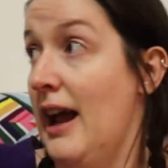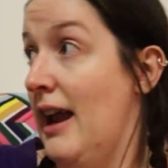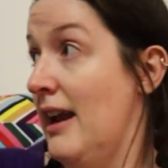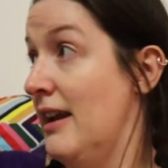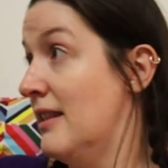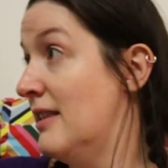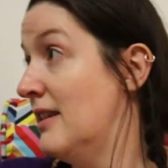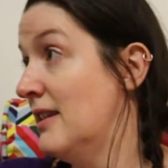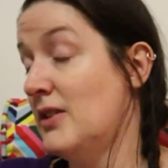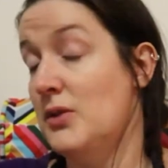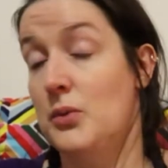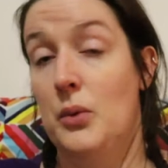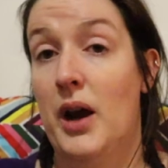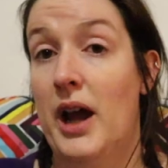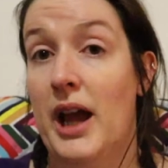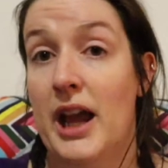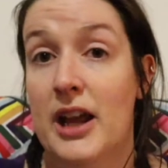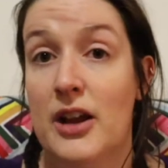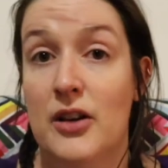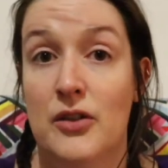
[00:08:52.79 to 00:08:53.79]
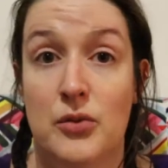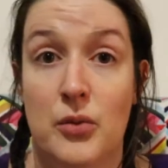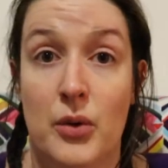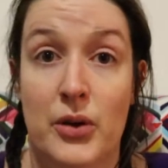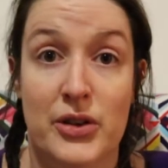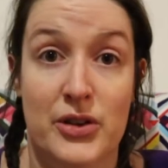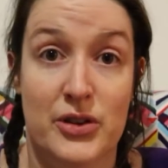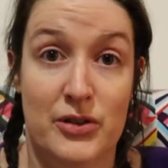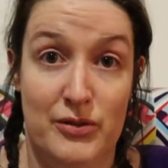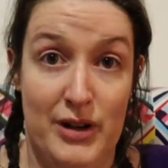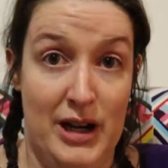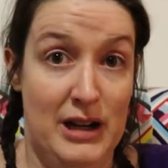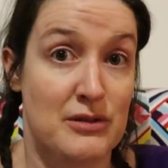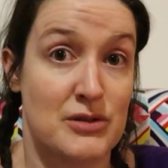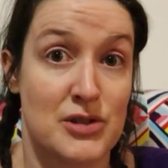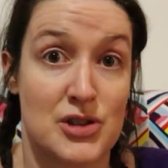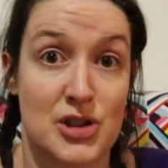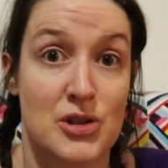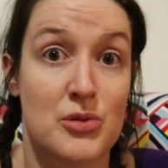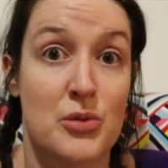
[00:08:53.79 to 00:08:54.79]
and this way of what's
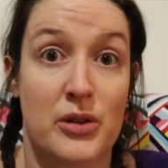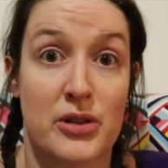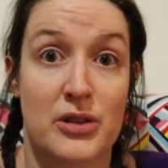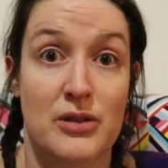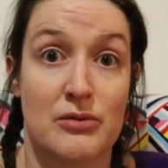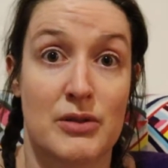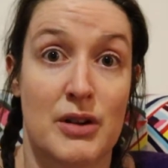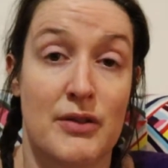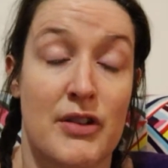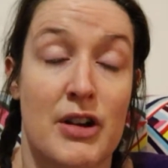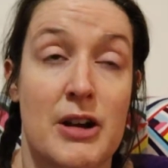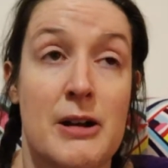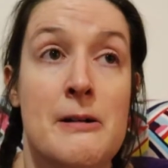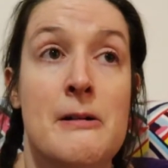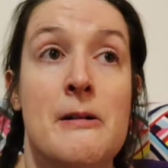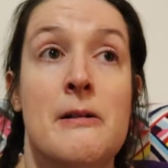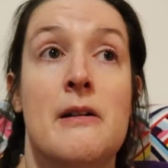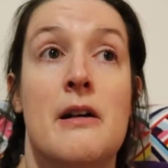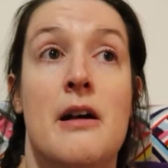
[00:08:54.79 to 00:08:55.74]
around you on the river.